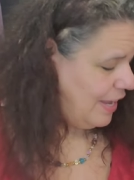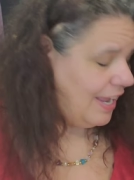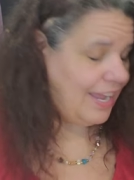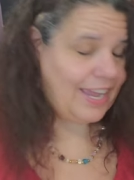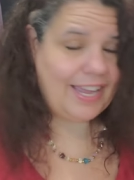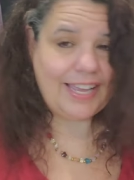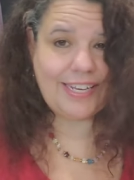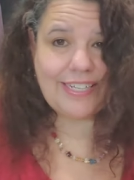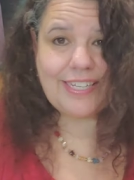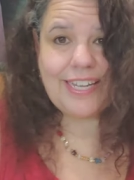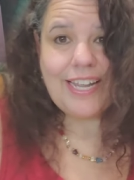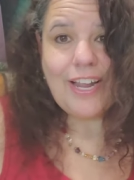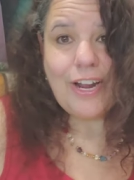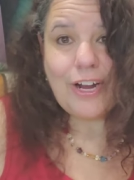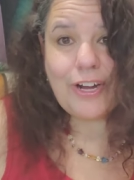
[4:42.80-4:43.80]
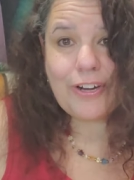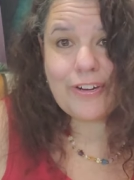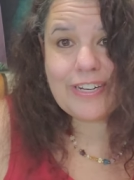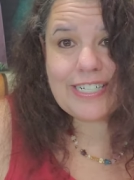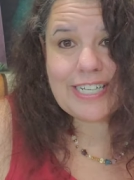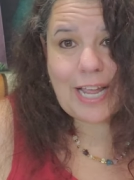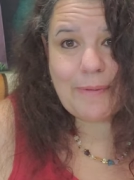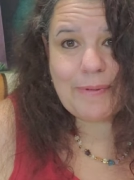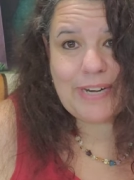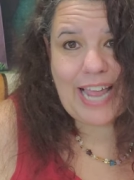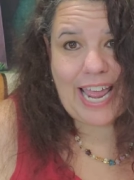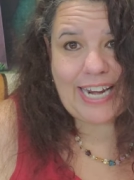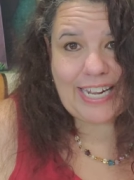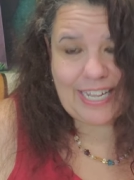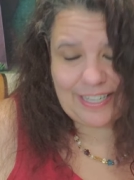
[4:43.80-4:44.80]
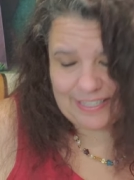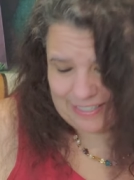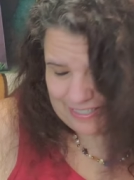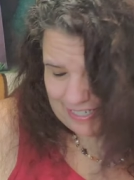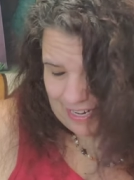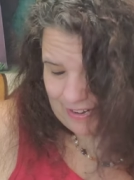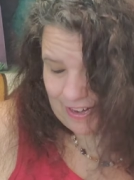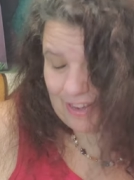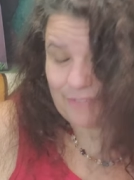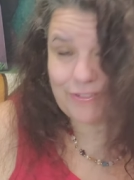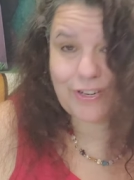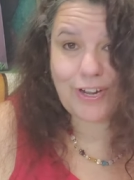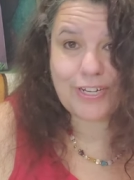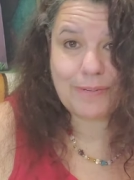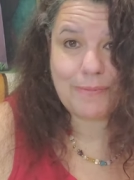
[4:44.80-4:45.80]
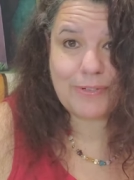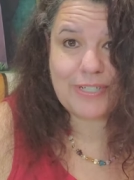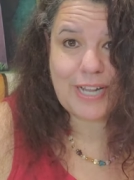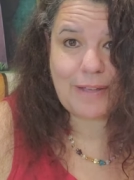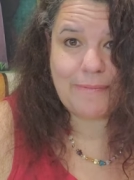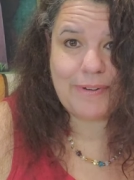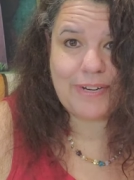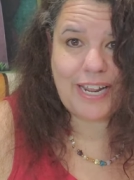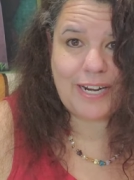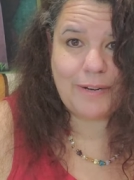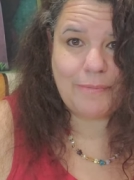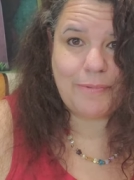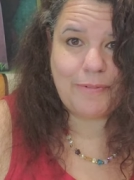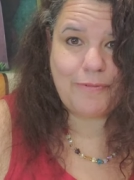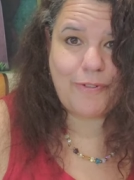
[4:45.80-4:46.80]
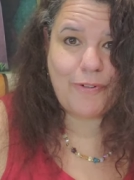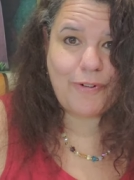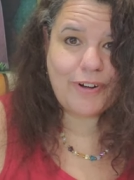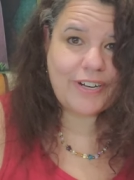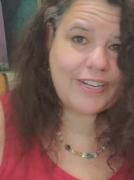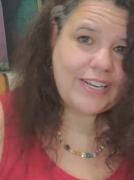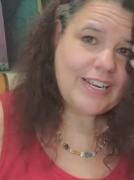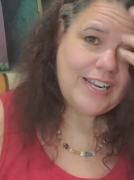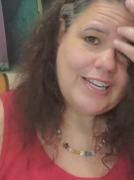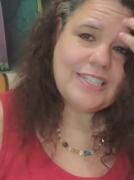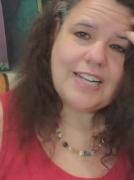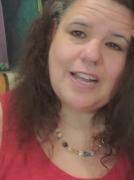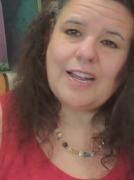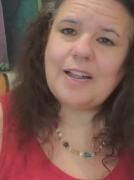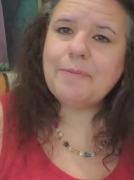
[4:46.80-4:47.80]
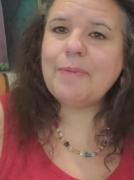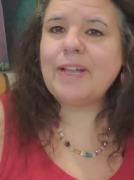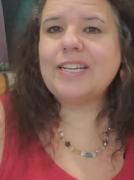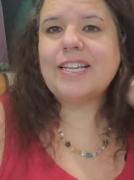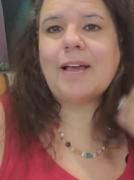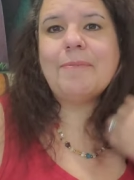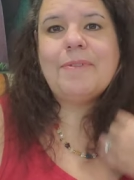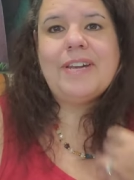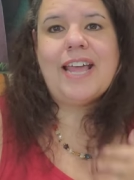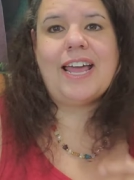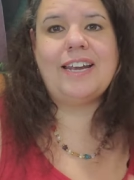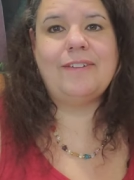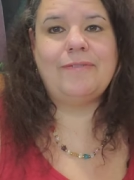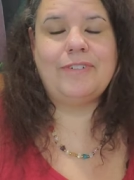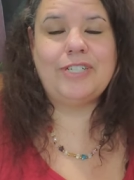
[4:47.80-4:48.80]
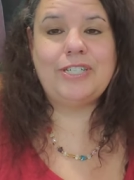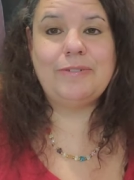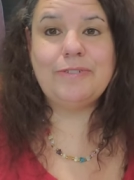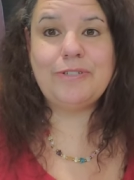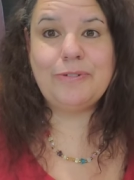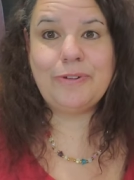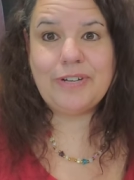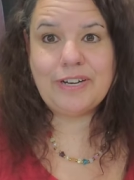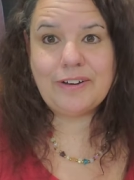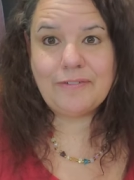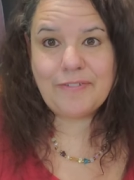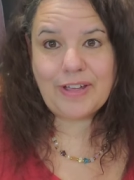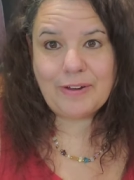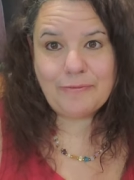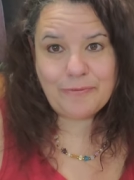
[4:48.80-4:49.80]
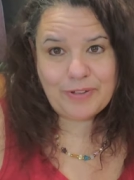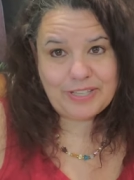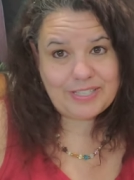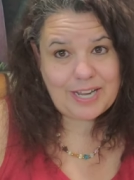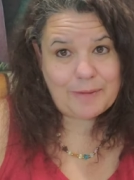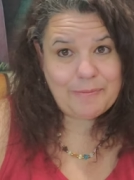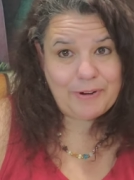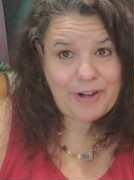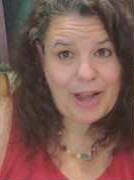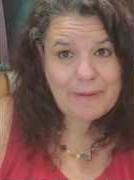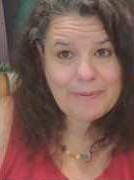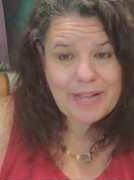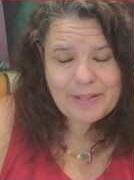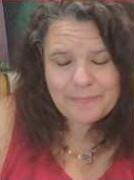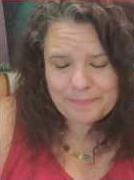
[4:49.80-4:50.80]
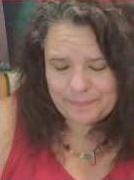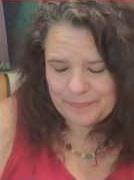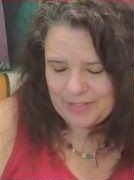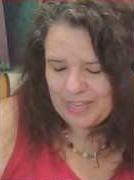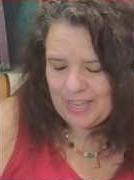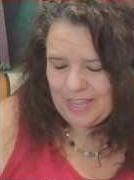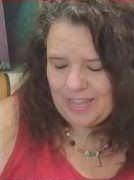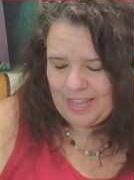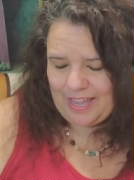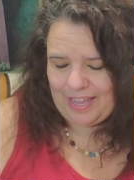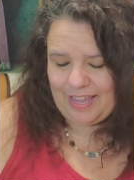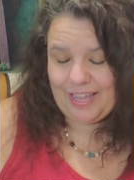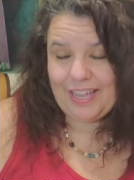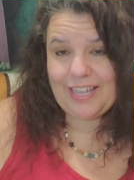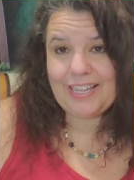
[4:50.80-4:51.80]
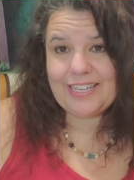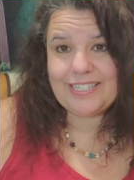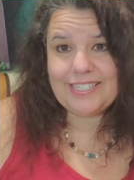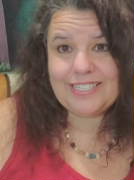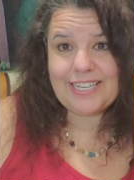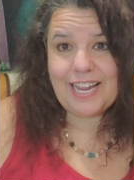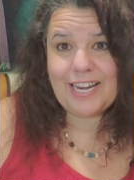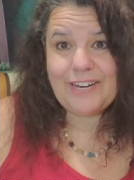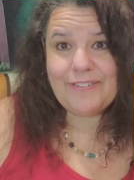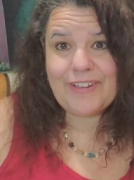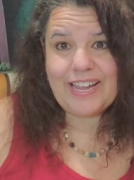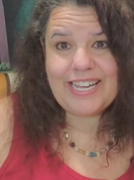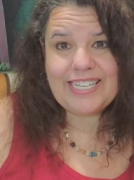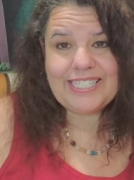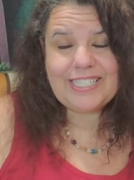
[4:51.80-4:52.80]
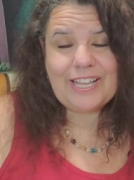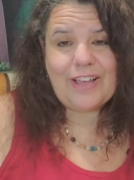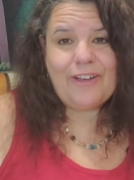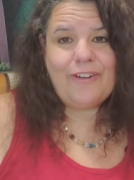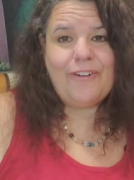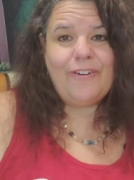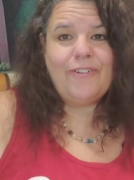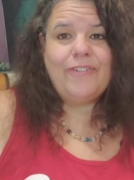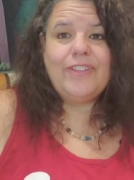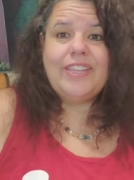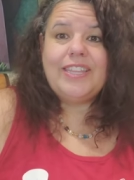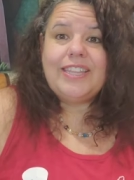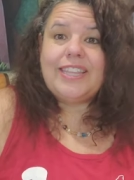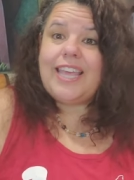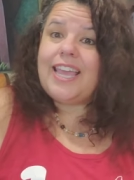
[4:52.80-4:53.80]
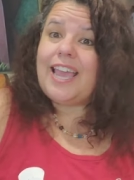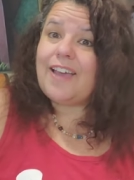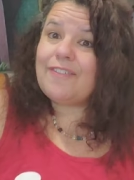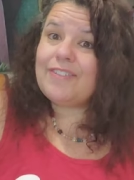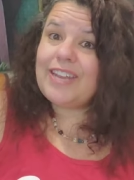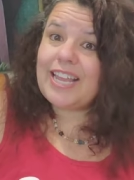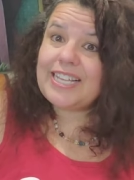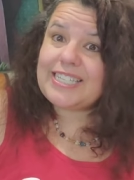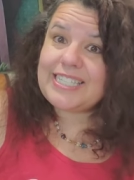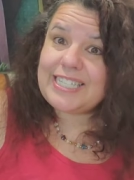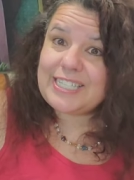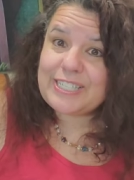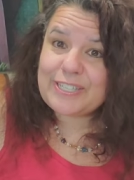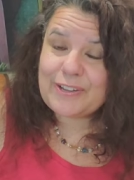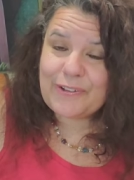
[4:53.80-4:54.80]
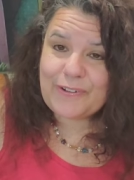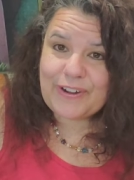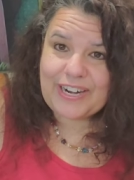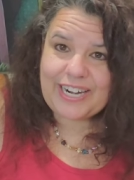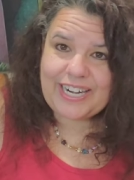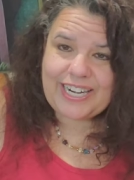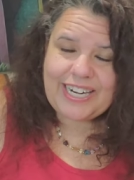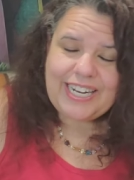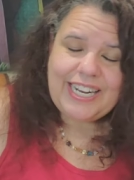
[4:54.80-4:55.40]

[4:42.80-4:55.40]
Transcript: And her and Diamond Nana, now I have talked about Diamond Nana before. I met Diamond Nana while she was doing an event with Diamond Grandma. And anyway, so they have an Etsy store.